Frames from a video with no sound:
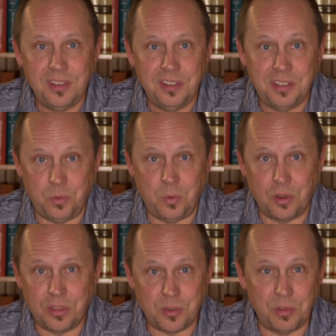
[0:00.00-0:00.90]
is it
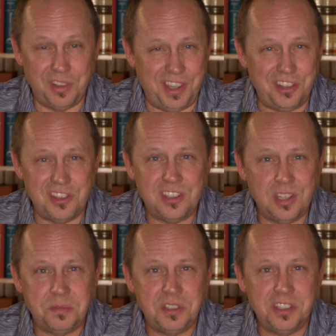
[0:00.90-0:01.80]
worth the
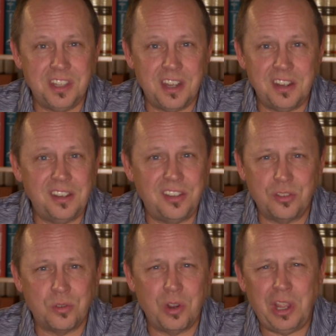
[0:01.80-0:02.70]
relationship she's going to
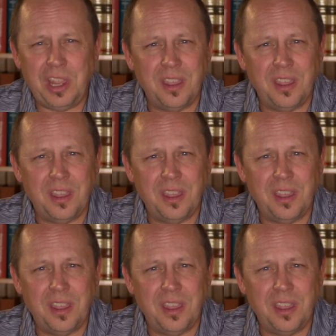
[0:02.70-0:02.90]
destroy?